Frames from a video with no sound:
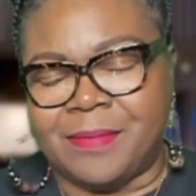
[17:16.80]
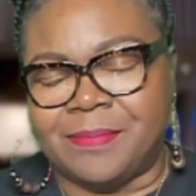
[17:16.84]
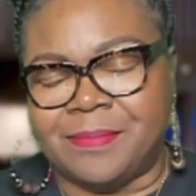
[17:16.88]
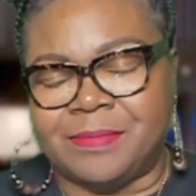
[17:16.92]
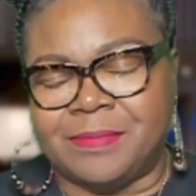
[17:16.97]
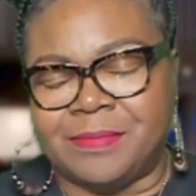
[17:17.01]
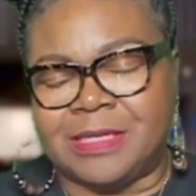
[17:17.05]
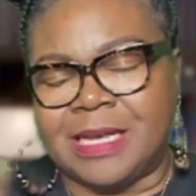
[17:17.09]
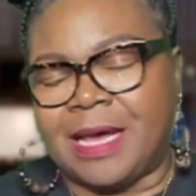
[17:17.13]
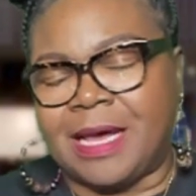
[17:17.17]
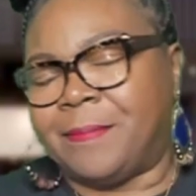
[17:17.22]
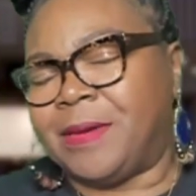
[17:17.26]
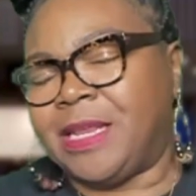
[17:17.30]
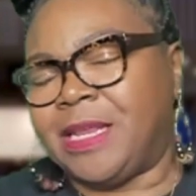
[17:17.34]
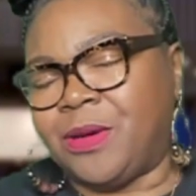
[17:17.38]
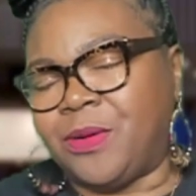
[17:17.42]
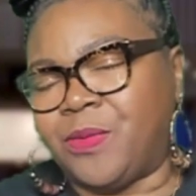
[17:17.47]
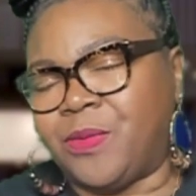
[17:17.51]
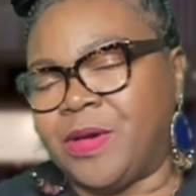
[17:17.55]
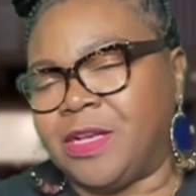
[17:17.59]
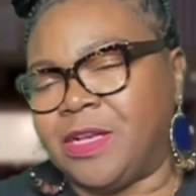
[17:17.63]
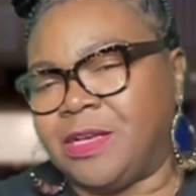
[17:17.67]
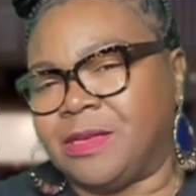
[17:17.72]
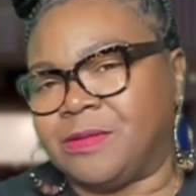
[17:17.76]
Dominique
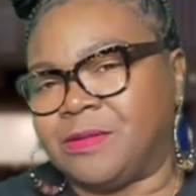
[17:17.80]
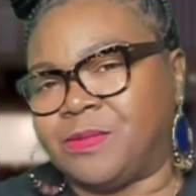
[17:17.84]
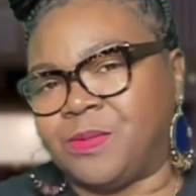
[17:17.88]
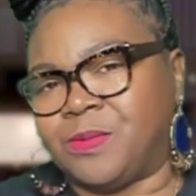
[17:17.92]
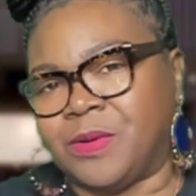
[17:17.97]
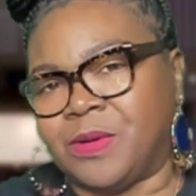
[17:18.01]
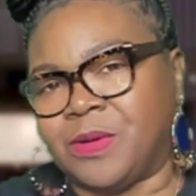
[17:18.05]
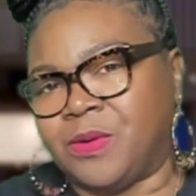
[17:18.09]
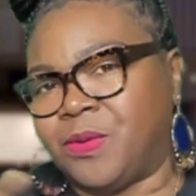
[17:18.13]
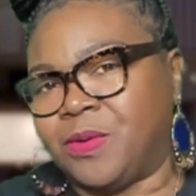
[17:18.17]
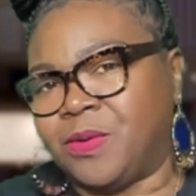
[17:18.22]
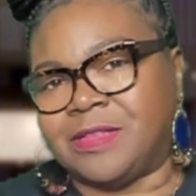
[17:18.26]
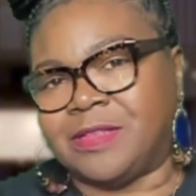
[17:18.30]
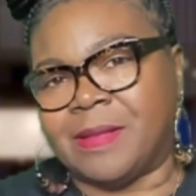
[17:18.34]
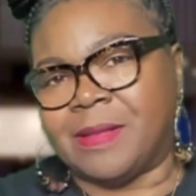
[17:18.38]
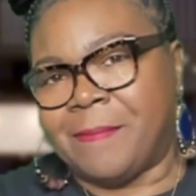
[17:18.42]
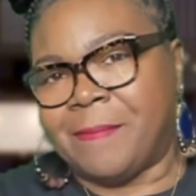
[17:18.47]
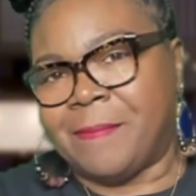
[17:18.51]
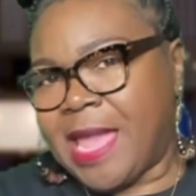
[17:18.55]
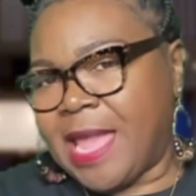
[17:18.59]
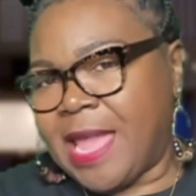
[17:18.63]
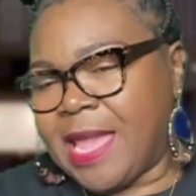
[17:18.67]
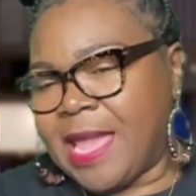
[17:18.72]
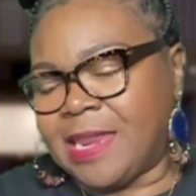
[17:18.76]
Williams, who was the
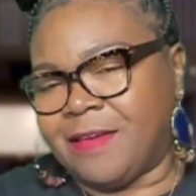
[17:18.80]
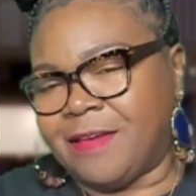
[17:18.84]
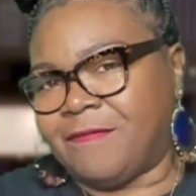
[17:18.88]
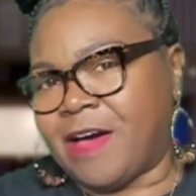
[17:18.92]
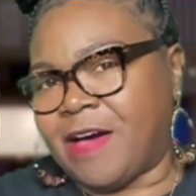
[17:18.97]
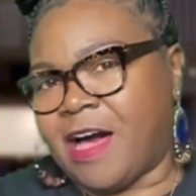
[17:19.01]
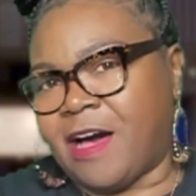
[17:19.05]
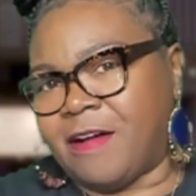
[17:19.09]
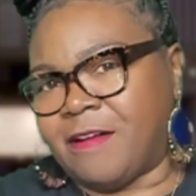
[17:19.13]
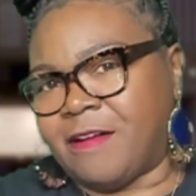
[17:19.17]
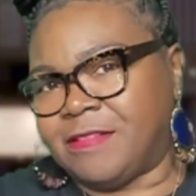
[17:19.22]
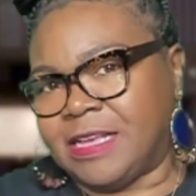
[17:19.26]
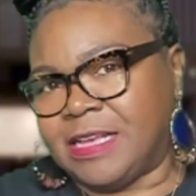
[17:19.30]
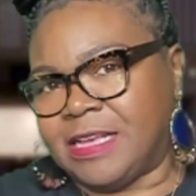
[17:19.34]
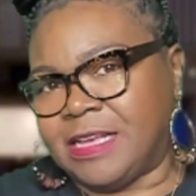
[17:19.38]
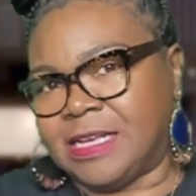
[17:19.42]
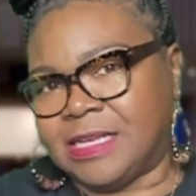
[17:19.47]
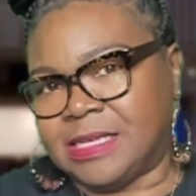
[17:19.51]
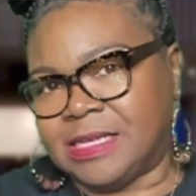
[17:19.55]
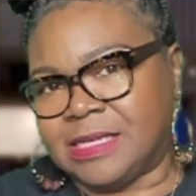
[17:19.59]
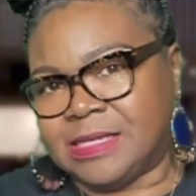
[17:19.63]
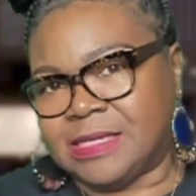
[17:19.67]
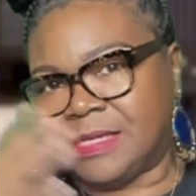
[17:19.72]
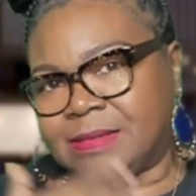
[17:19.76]
man involved,
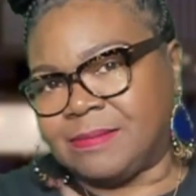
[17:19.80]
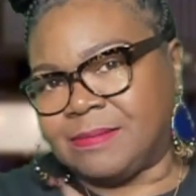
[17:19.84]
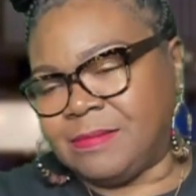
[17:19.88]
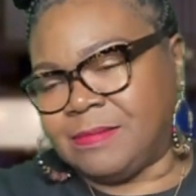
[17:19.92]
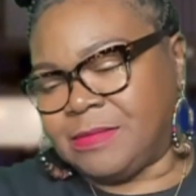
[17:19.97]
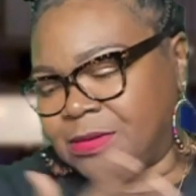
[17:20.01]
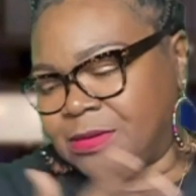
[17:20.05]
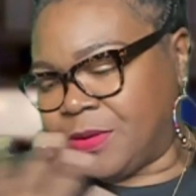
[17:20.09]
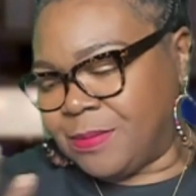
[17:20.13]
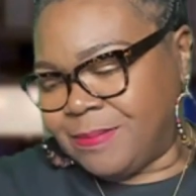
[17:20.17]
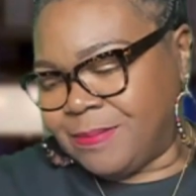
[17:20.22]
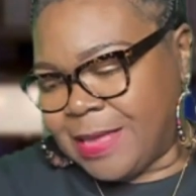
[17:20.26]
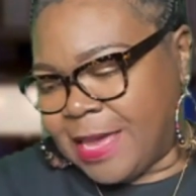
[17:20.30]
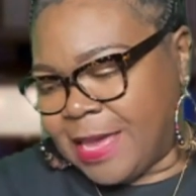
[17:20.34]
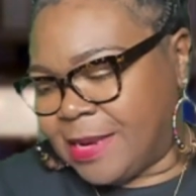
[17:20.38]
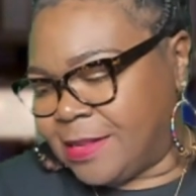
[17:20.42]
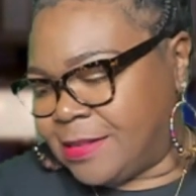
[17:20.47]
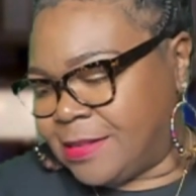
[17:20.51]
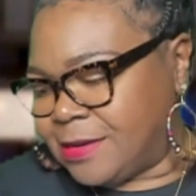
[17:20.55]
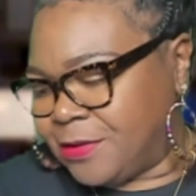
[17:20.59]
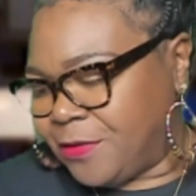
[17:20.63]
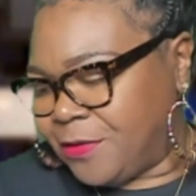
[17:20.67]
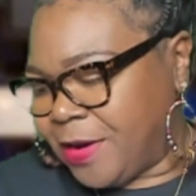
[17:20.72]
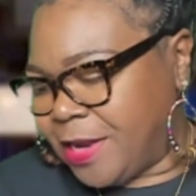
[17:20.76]
is
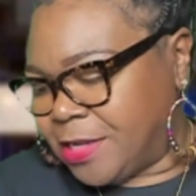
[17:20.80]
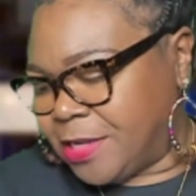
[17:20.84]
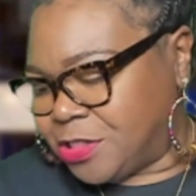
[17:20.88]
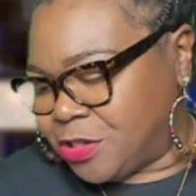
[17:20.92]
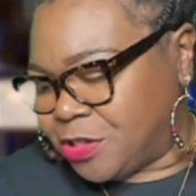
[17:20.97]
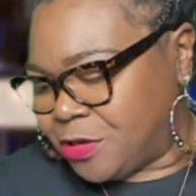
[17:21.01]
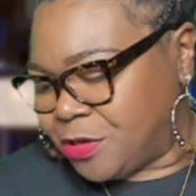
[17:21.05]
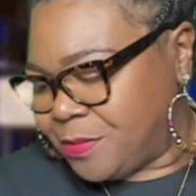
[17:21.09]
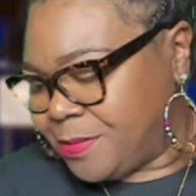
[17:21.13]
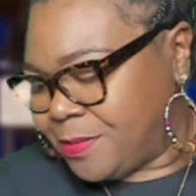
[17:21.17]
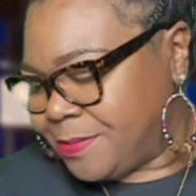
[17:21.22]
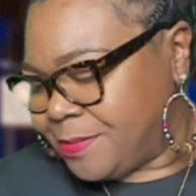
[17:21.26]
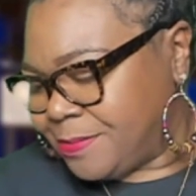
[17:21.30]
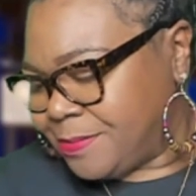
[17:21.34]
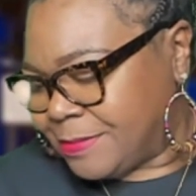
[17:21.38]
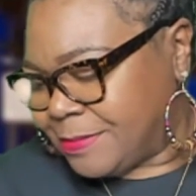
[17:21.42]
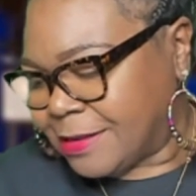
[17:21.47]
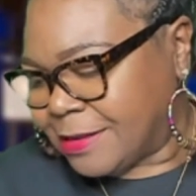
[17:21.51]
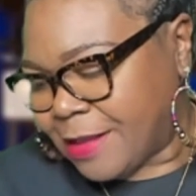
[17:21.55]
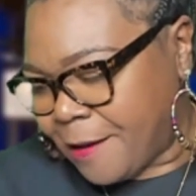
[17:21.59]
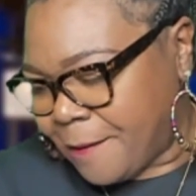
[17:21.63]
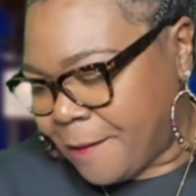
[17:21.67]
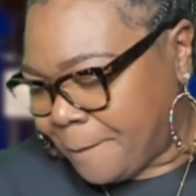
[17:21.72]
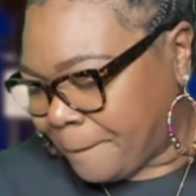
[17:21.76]
headed to the grand jury.
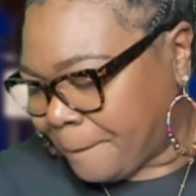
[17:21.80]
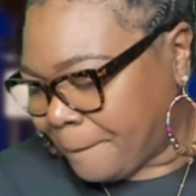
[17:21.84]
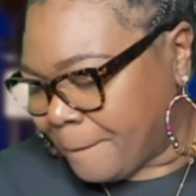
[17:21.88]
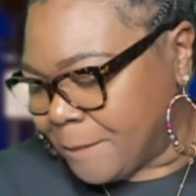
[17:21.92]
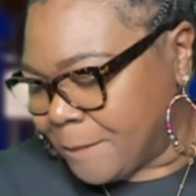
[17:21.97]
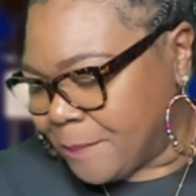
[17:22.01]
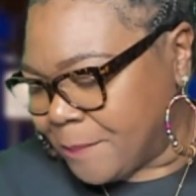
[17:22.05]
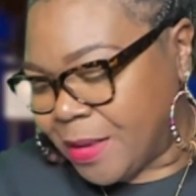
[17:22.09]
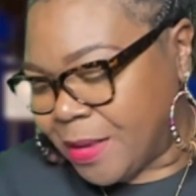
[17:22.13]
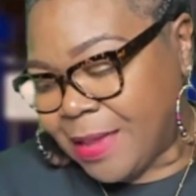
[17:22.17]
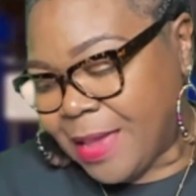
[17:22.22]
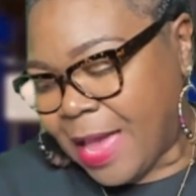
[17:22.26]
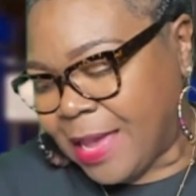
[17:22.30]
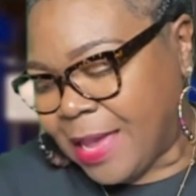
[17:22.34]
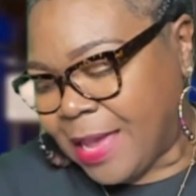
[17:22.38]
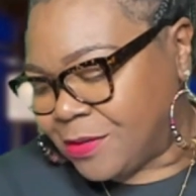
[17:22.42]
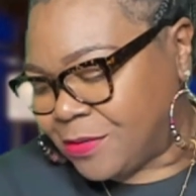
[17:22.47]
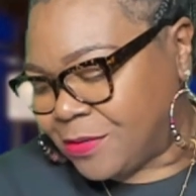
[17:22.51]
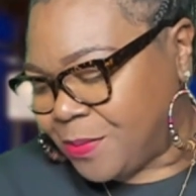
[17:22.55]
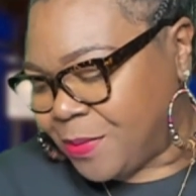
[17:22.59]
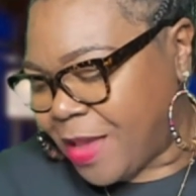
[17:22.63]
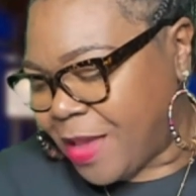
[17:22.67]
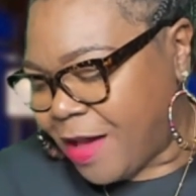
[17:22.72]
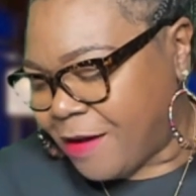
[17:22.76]
That's all. But I
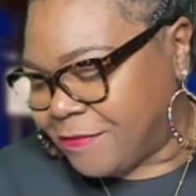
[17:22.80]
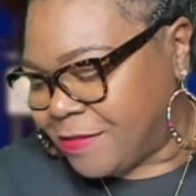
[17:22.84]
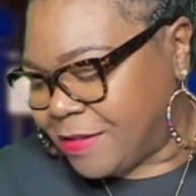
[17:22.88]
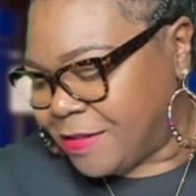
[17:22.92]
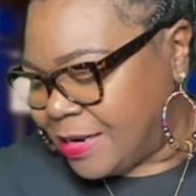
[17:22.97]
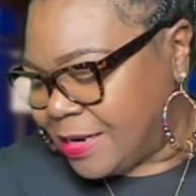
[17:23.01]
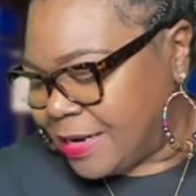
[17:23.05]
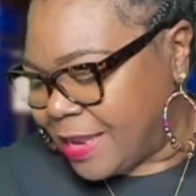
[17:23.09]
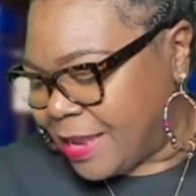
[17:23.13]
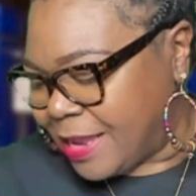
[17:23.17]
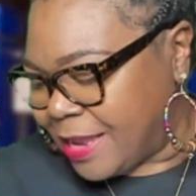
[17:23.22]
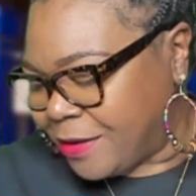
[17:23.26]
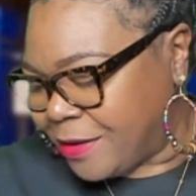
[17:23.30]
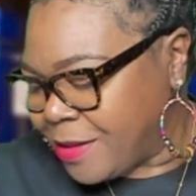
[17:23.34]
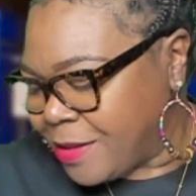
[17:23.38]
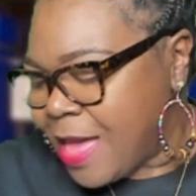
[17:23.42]
guess we off that now.